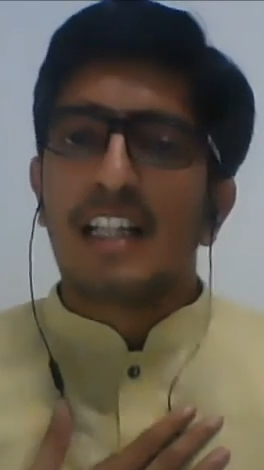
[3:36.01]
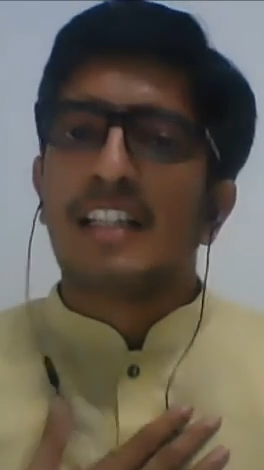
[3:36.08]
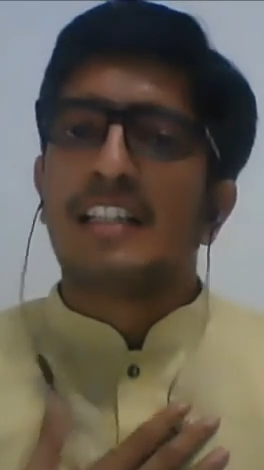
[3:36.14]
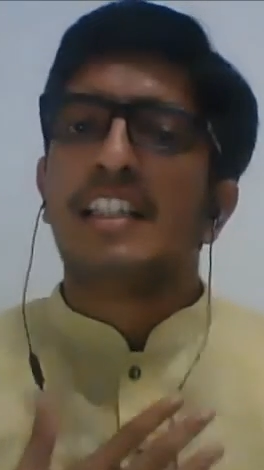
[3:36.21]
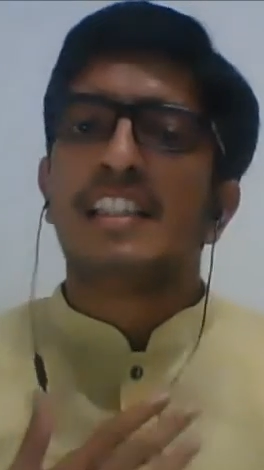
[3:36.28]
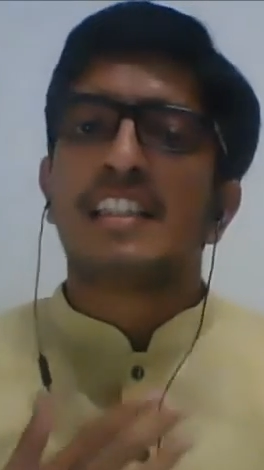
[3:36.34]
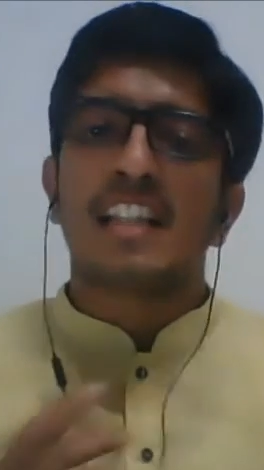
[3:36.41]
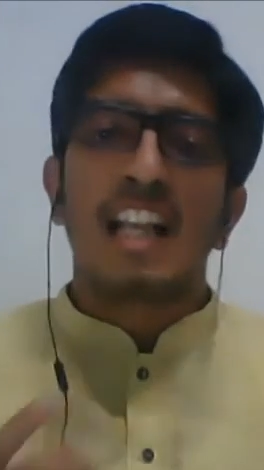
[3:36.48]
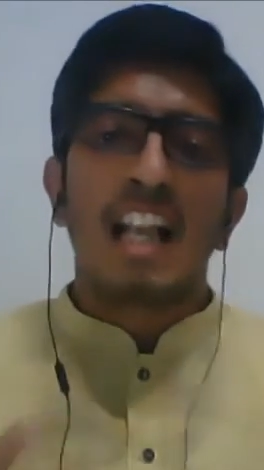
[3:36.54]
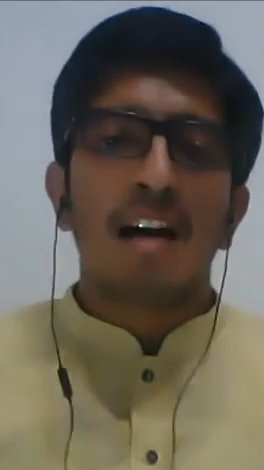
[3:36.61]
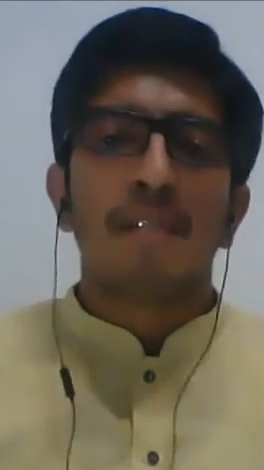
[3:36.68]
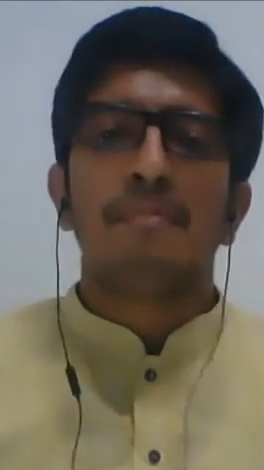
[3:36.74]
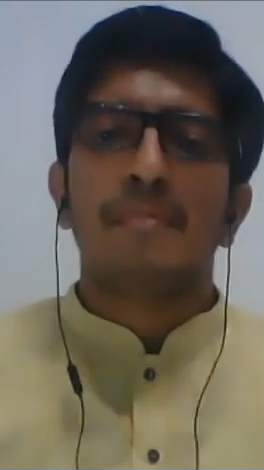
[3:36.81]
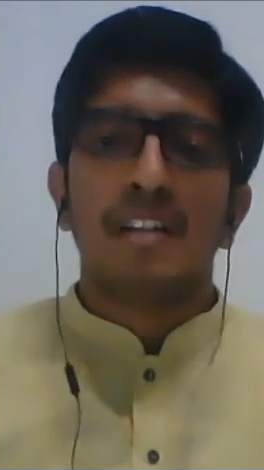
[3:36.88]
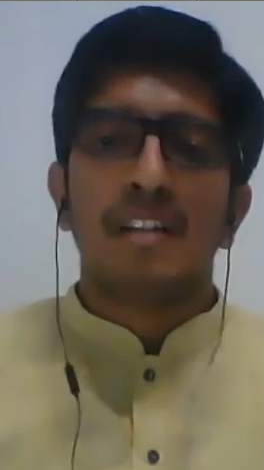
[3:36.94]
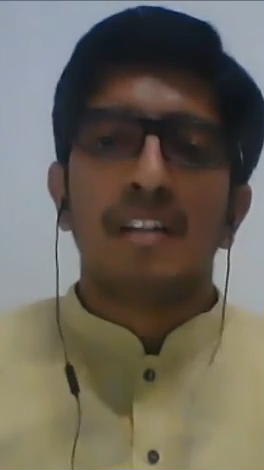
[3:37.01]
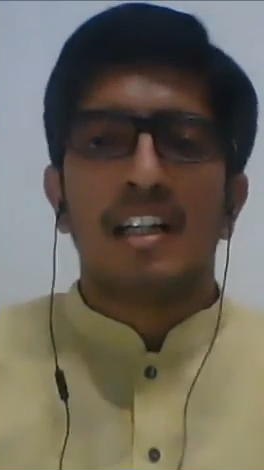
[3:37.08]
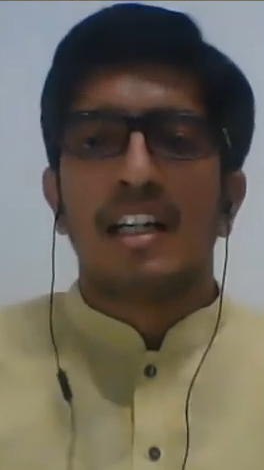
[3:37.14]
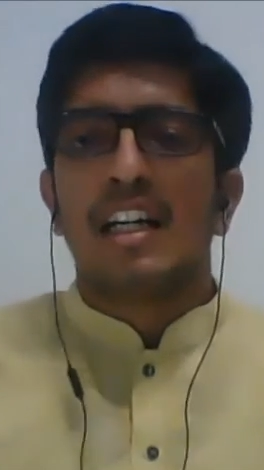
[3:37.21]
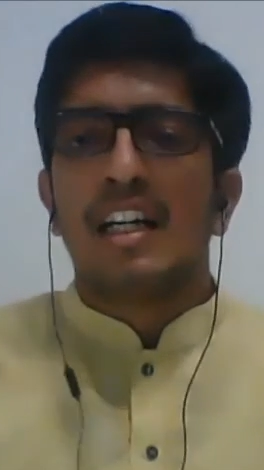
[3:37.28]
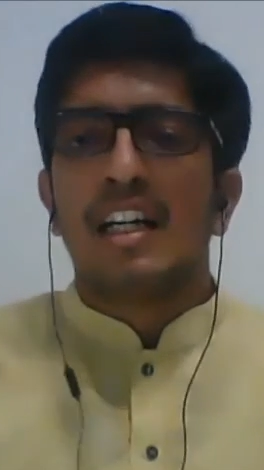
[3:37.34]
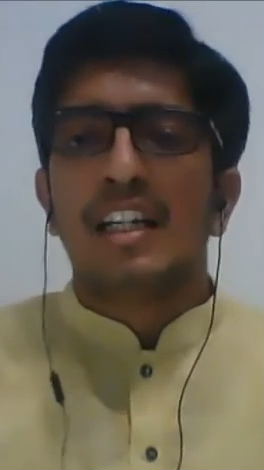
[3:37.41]
This
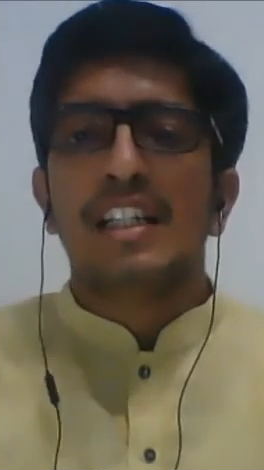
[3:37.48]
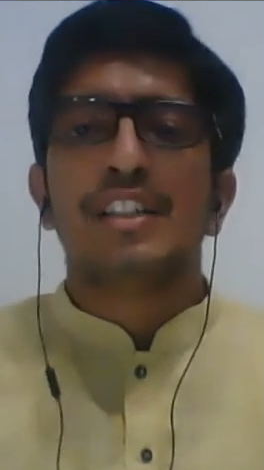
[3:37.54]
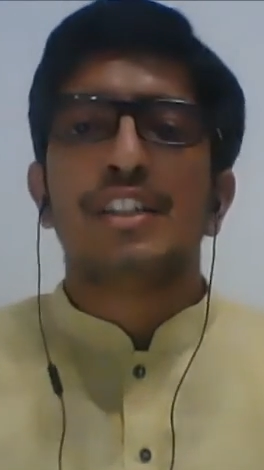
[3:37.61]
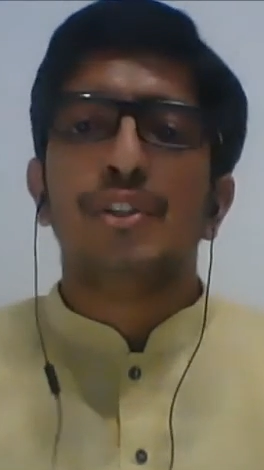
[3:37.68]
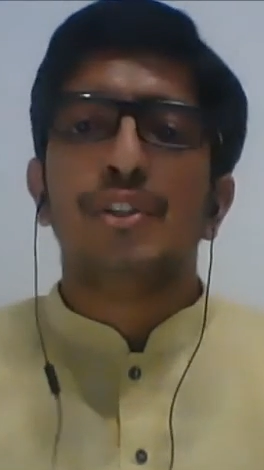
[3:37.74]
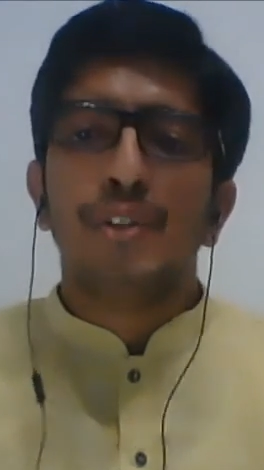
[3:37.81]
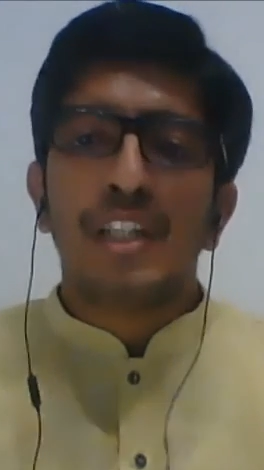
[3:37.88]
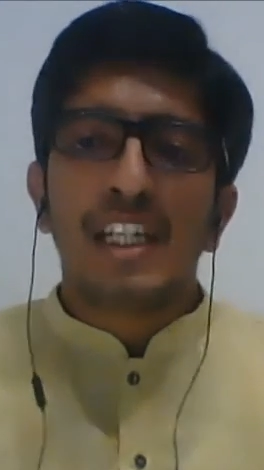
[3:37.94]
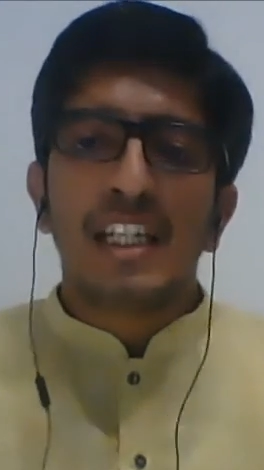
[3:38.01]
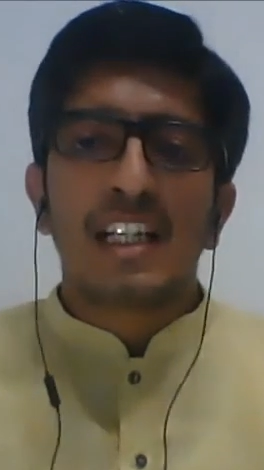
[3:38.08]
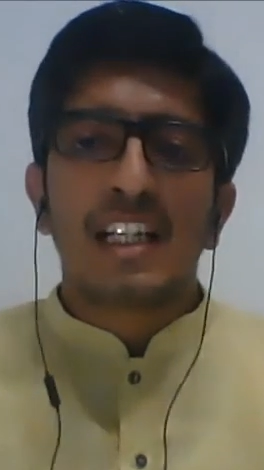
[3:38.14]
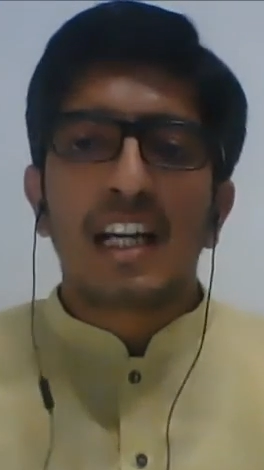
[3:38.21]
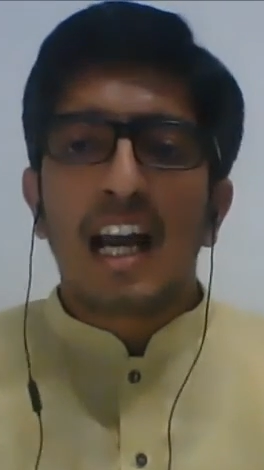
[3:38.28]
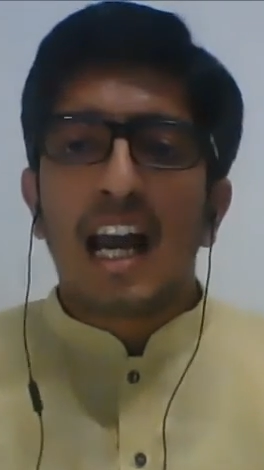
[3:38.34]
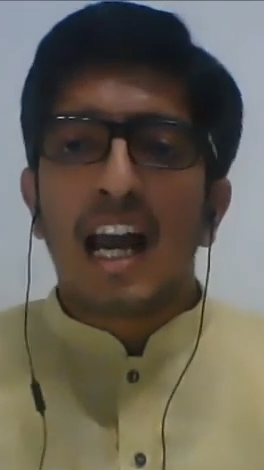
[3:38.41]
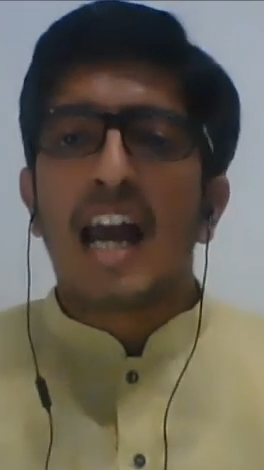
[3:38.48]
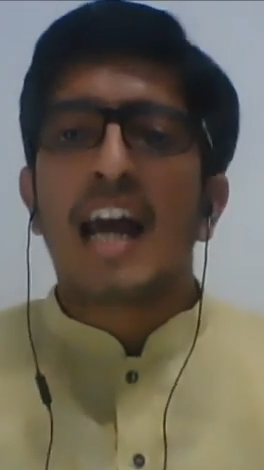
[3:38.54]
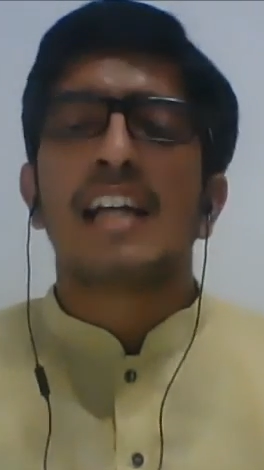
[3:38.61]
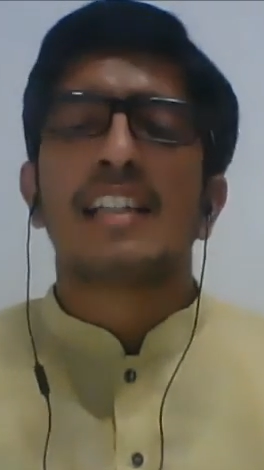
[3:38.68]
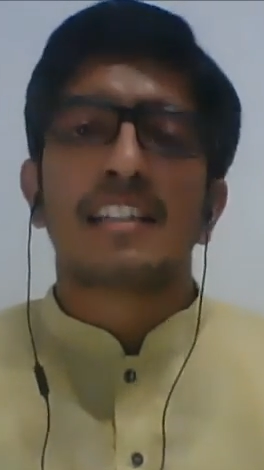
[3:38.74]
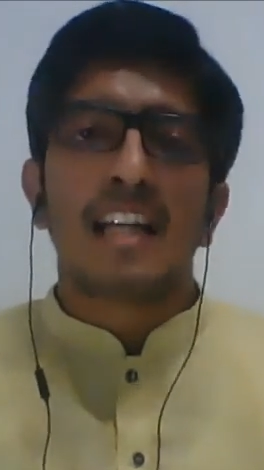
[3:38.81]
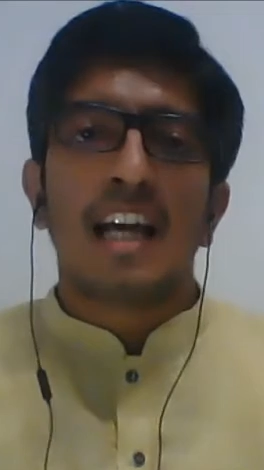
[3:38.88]
club is unique
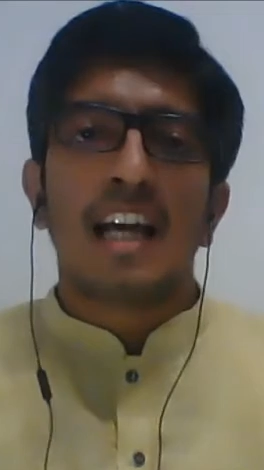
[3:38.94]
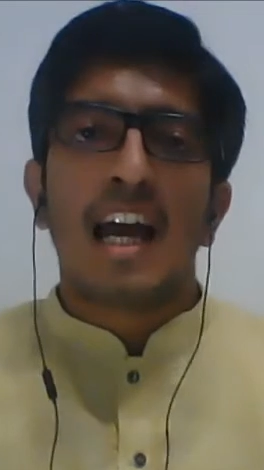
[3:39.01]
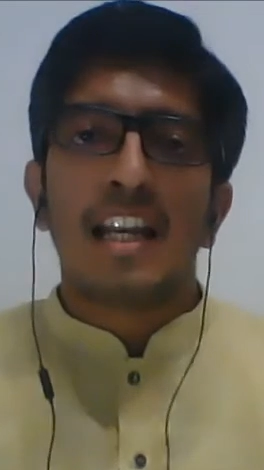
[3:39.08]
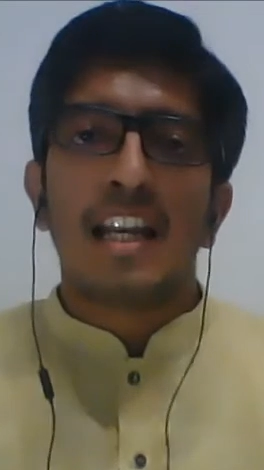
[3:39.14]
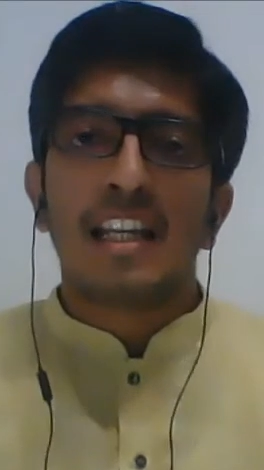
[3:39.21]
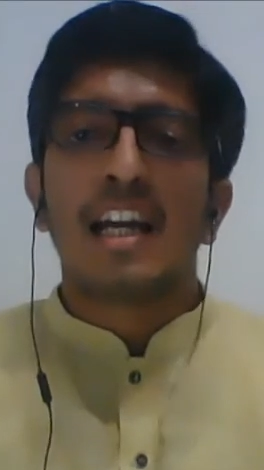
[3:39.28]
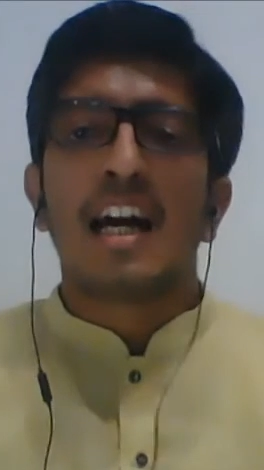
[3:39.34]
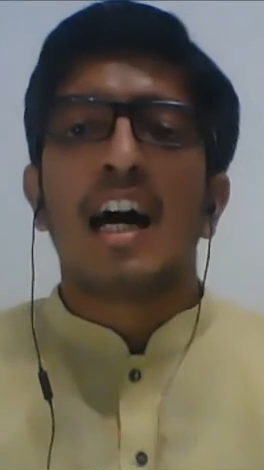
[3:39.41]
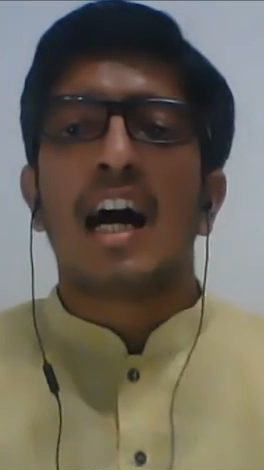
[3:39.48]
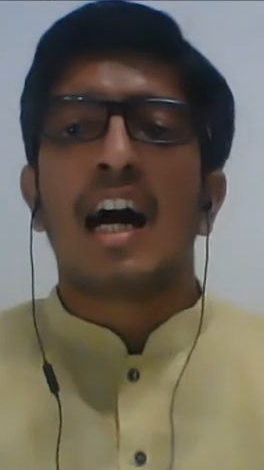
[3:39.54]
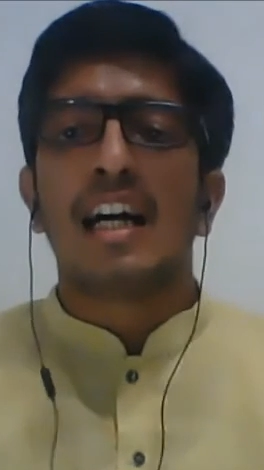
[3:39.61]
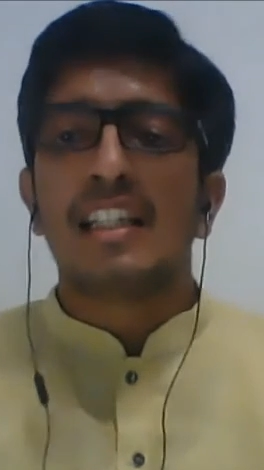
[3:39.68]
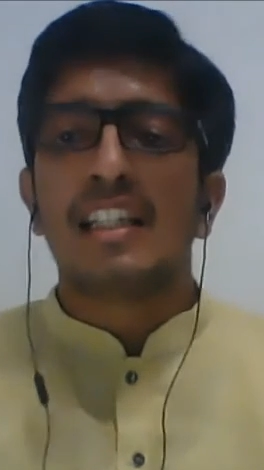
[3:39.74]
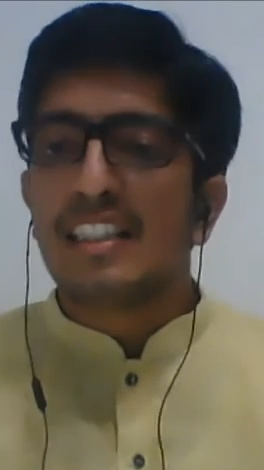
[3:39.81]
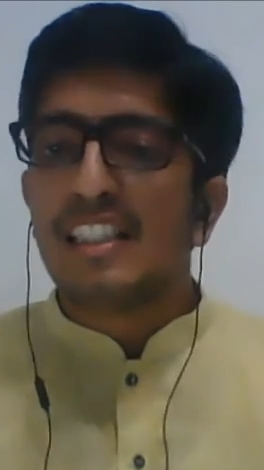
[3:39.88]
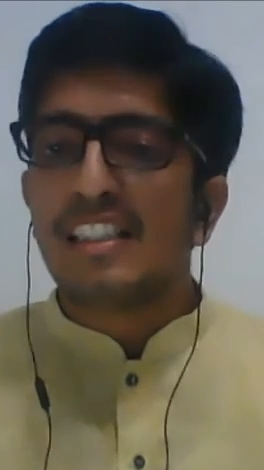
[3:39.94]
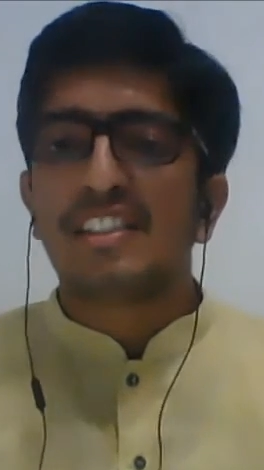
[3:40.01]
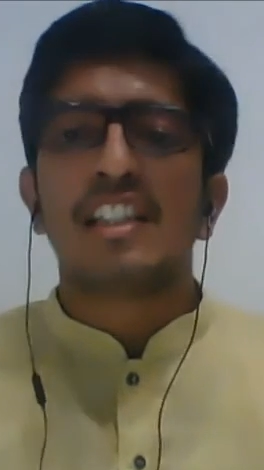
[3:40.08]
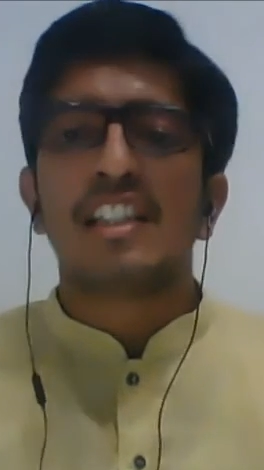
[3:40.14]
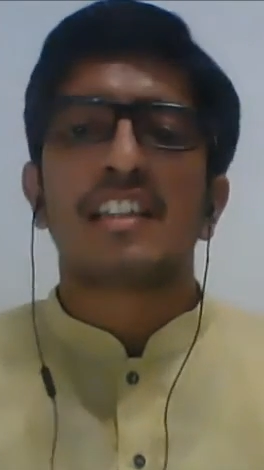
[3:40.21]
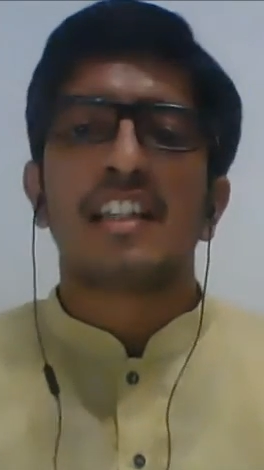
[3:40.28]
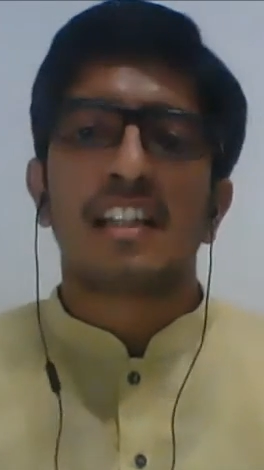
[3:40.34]
as an
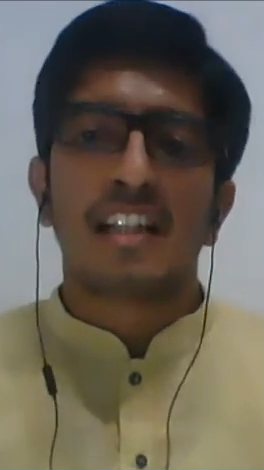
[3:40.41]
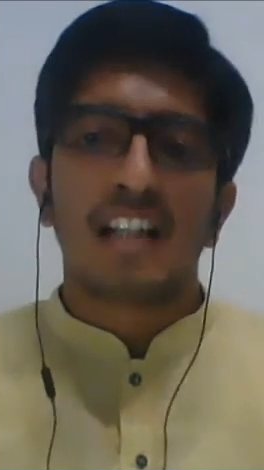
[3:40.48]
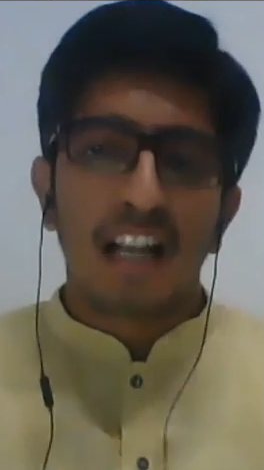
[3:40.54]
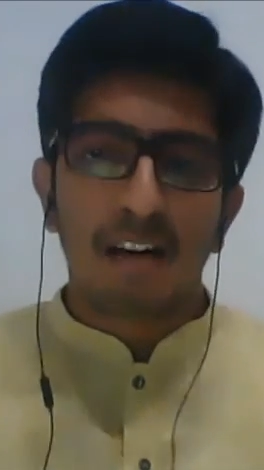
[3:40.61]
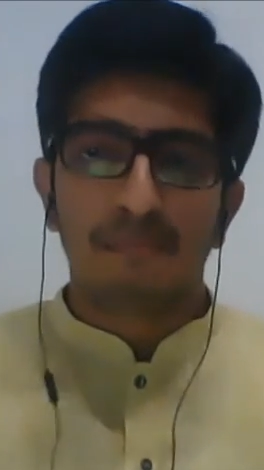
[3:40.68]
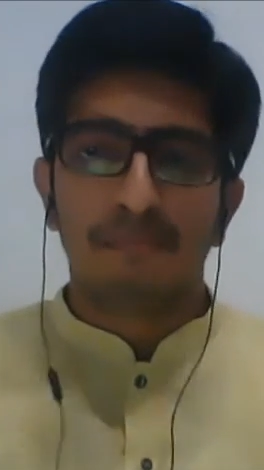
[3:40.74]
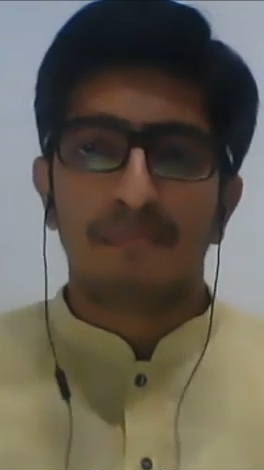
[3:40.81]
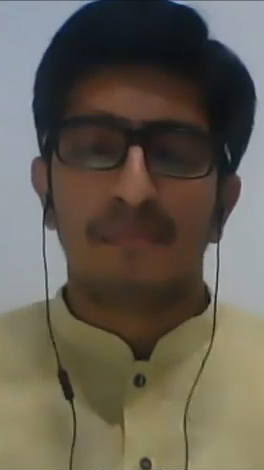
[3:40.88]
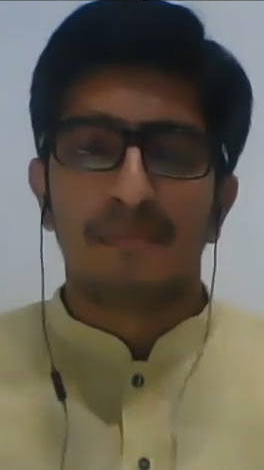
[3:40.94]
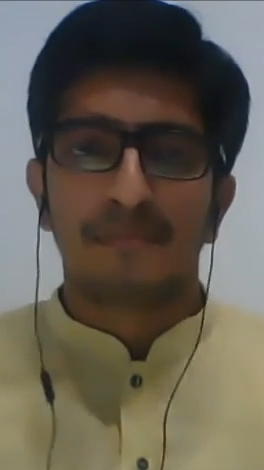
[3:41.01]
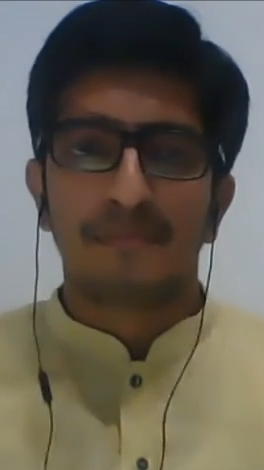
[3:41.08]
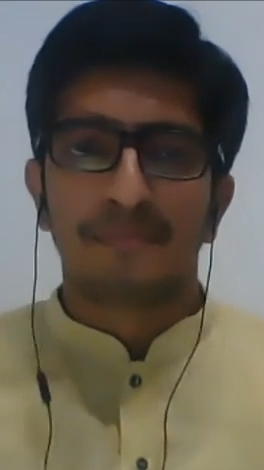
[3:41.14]
unrestricted club.